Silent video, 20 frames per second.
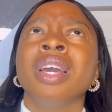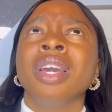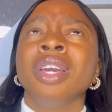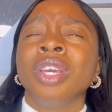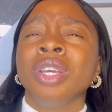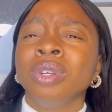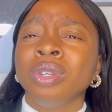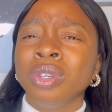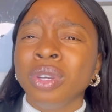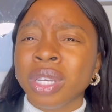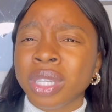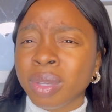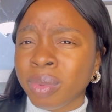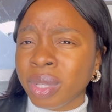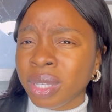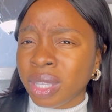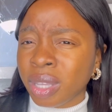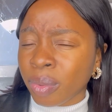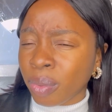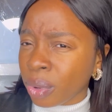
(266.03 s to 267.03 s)
you know,
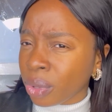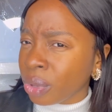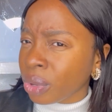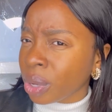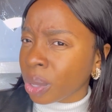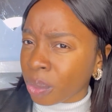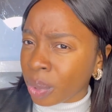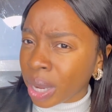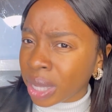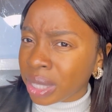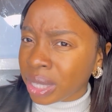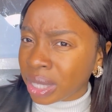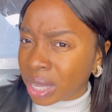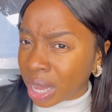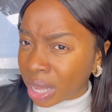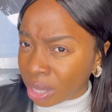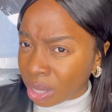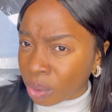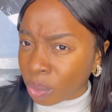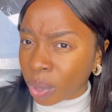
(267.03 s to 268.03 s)
USMLE Step 1, you can write it
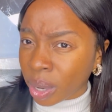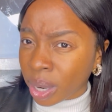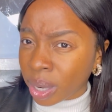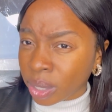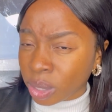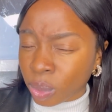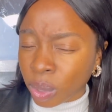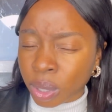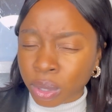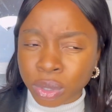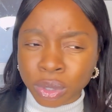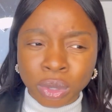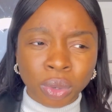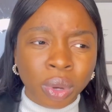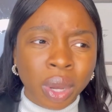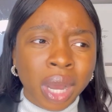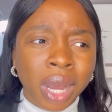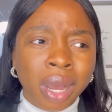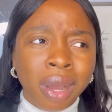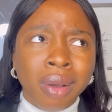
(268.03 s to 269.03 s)
anywhere as well. So
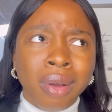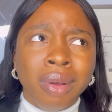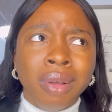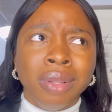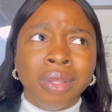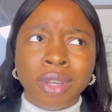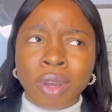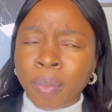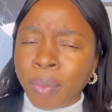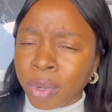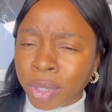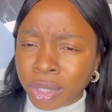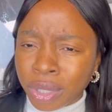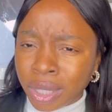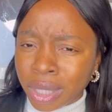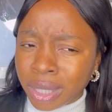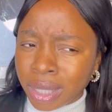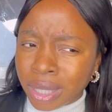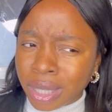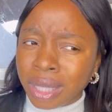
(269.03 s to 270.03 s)
the
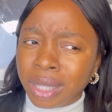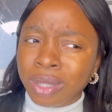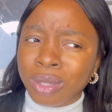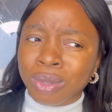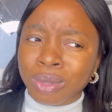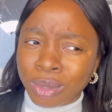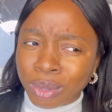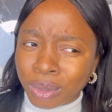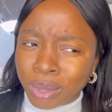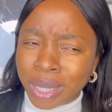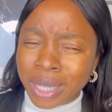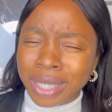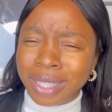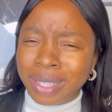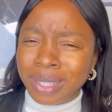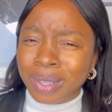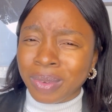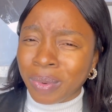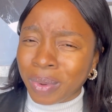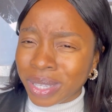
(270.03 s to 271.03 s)
opportunity to do
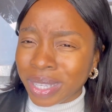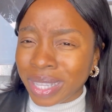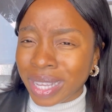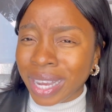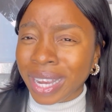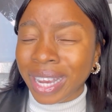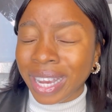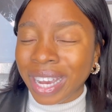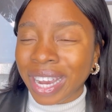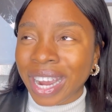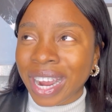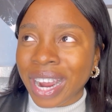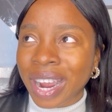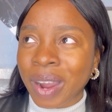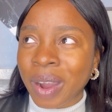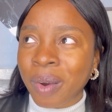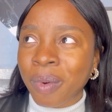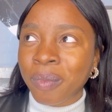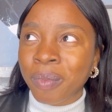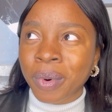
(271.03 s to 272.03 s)
it was there,
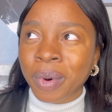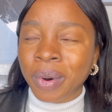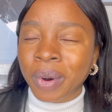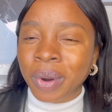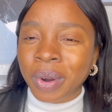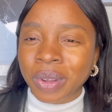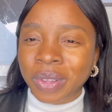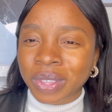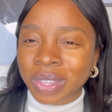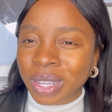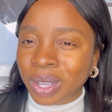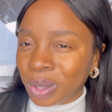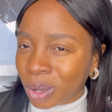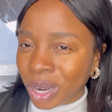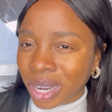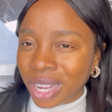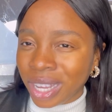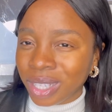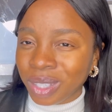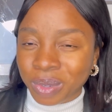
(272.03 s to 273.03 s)
but the
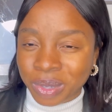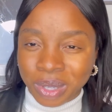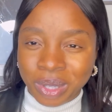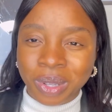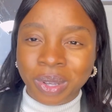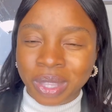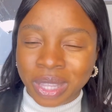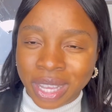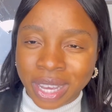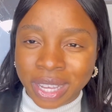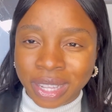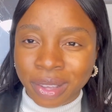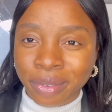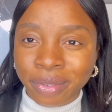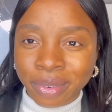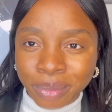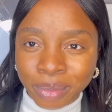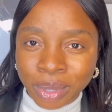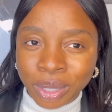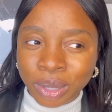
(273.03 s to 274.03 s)
knowledge was not there, the
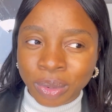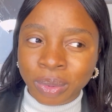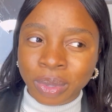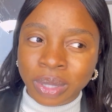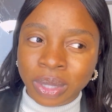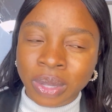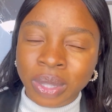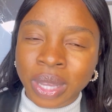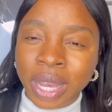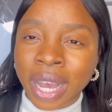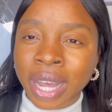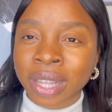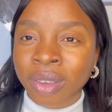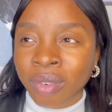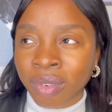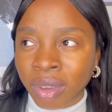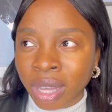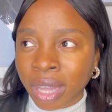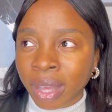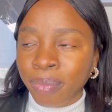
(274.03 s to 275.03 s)
information was not there, and it
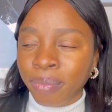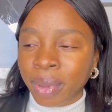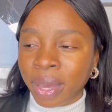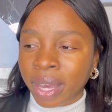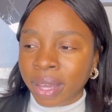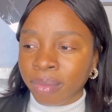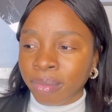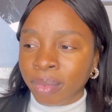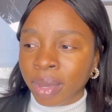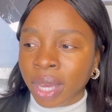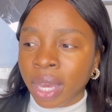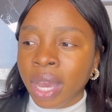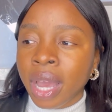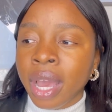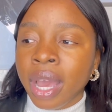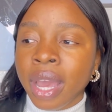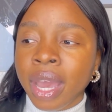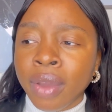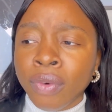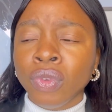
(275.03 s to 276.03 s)
really pained me.
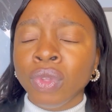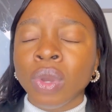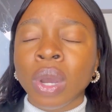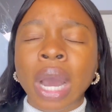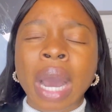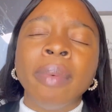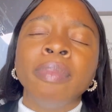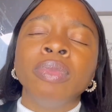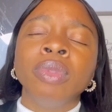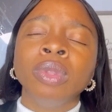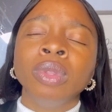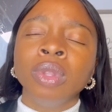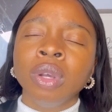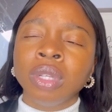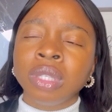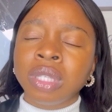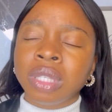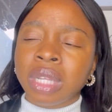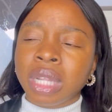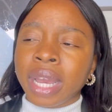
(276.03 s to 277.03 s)
Even though I
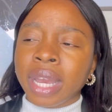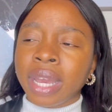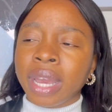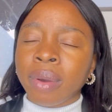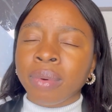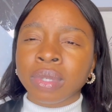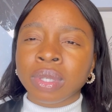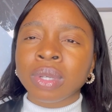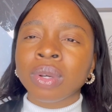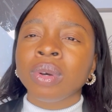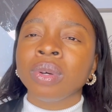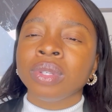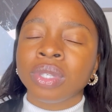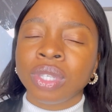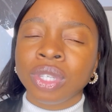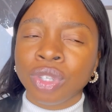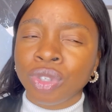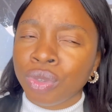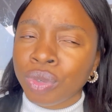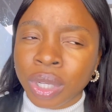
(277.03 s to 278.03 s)
wasn't
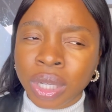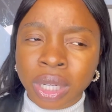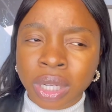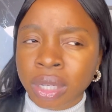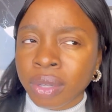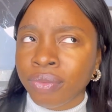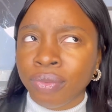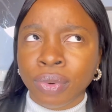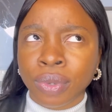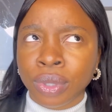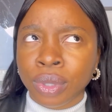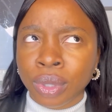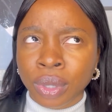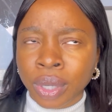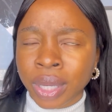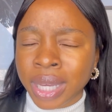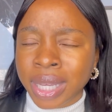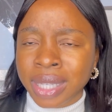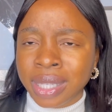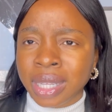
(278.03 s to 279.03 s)
considering for the
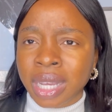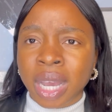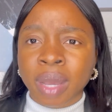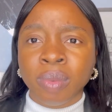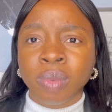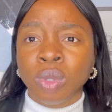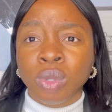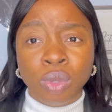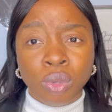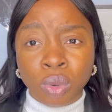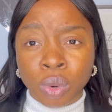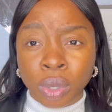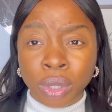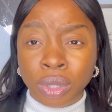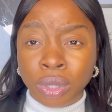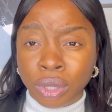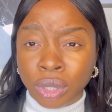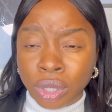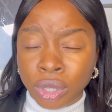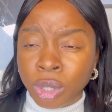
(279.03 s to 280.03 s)
longest time going
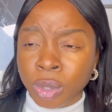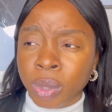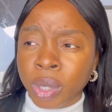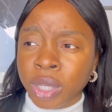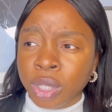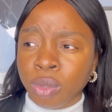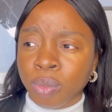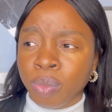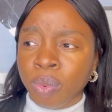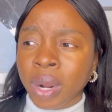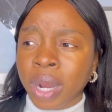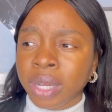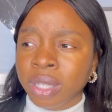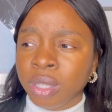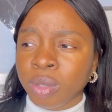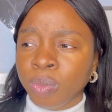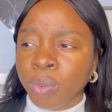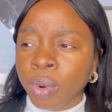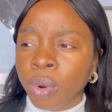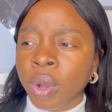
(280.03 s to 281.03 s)
to the US to
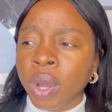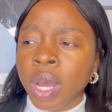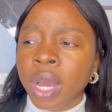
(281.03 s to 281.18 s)
practice, but